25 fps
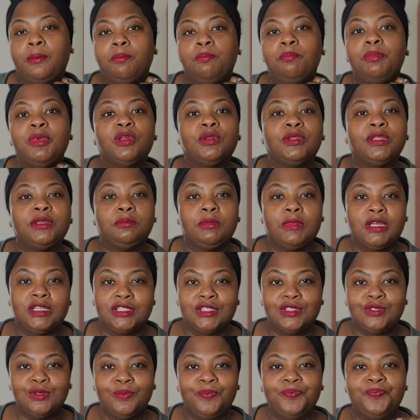building
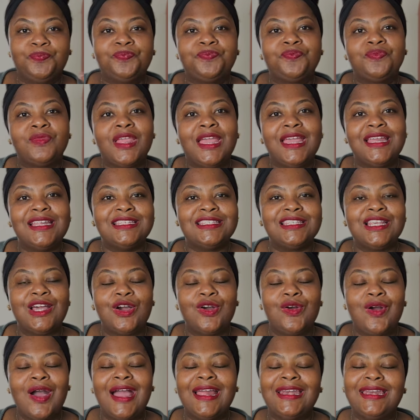muscle. And so
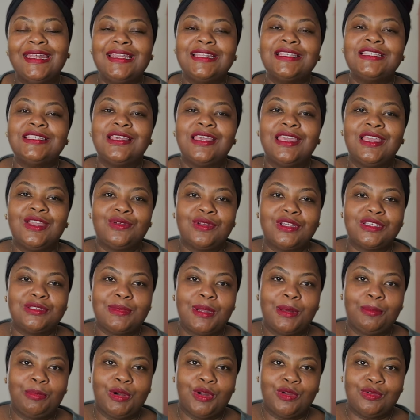I needed to increase
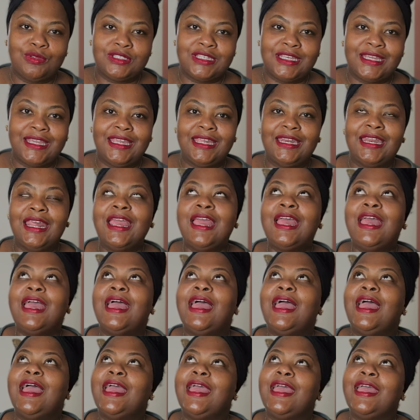my protein,
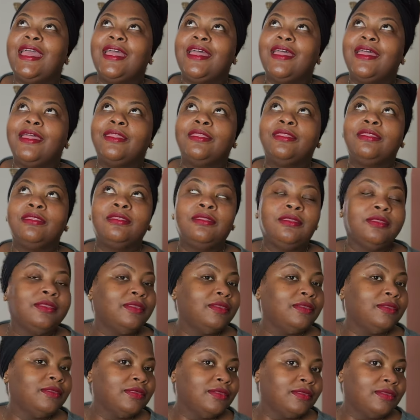and
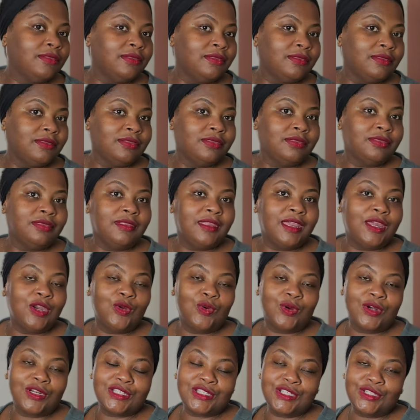in
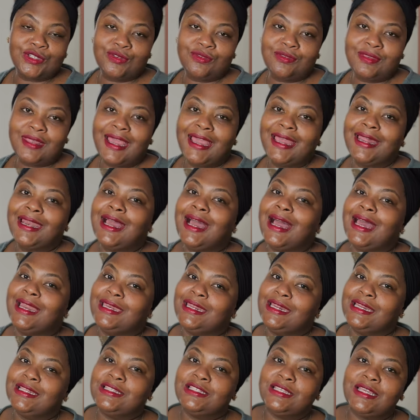order to do that, I
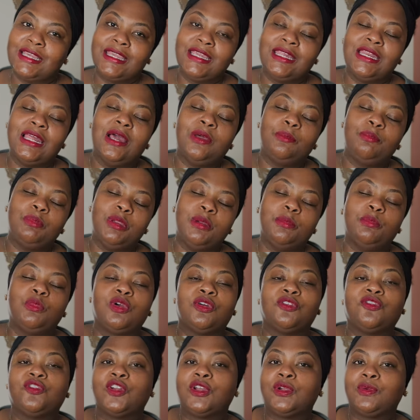needed to eat a bit
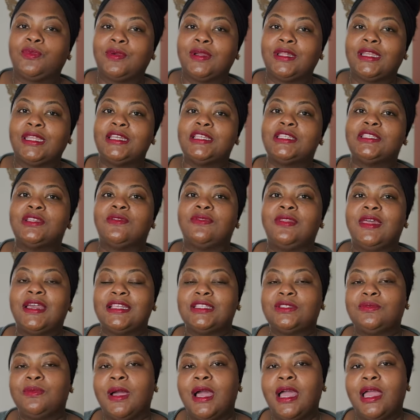more frequently. So
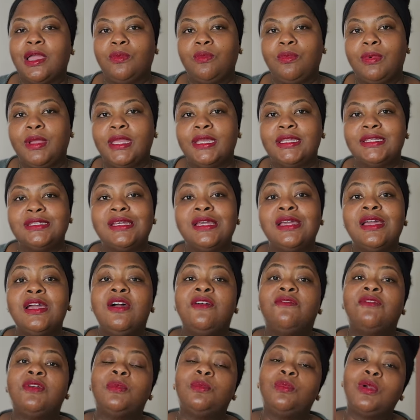that's why I went
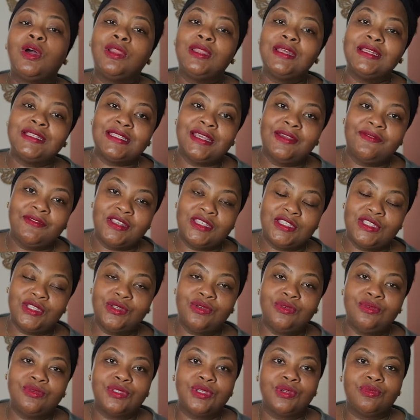from Rolling
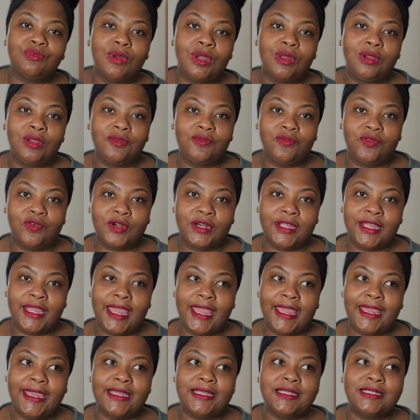72s to Rolling
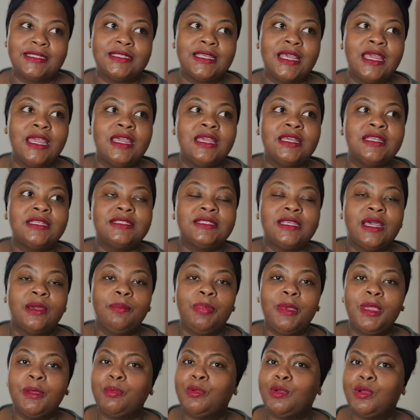48s.
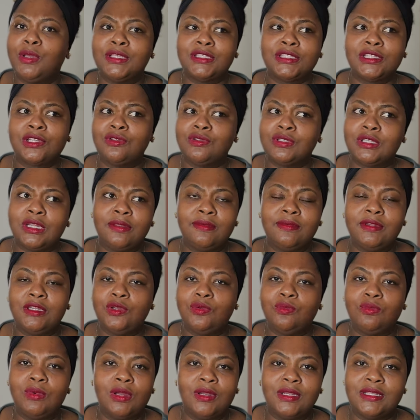Some people exclusively
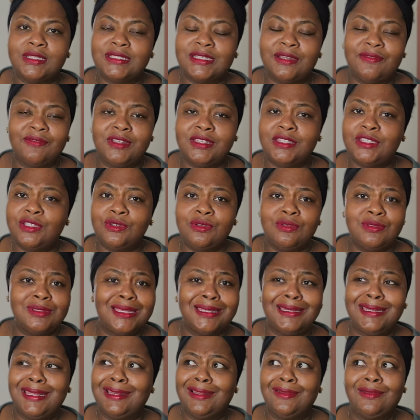do Rolling 72s
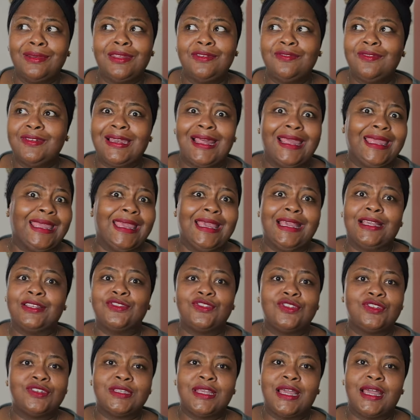and they don't even like
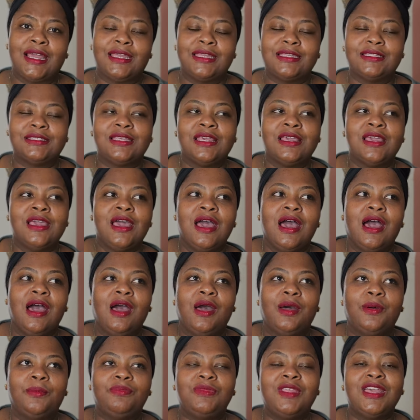exercise.
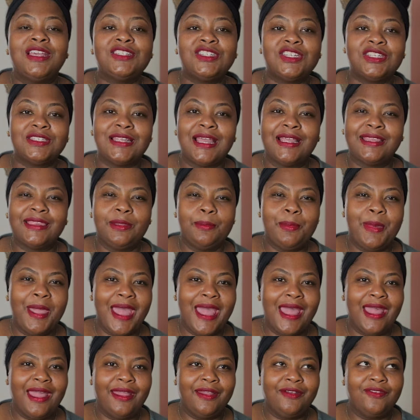That's just not the
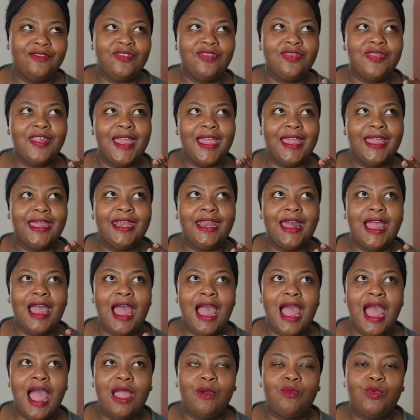path that
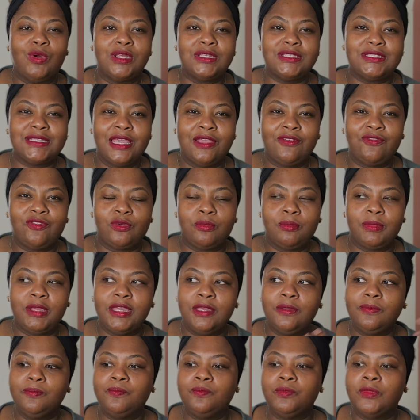I want to take for
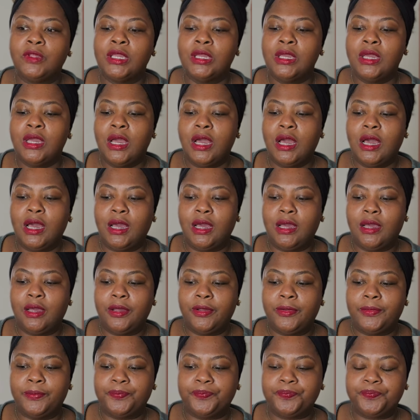me.
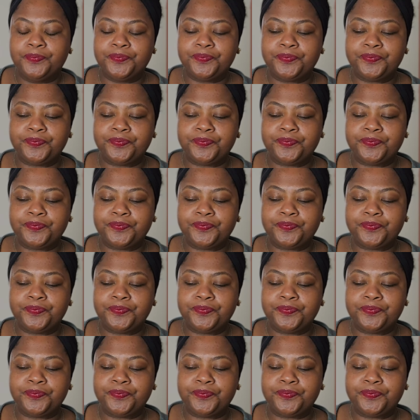But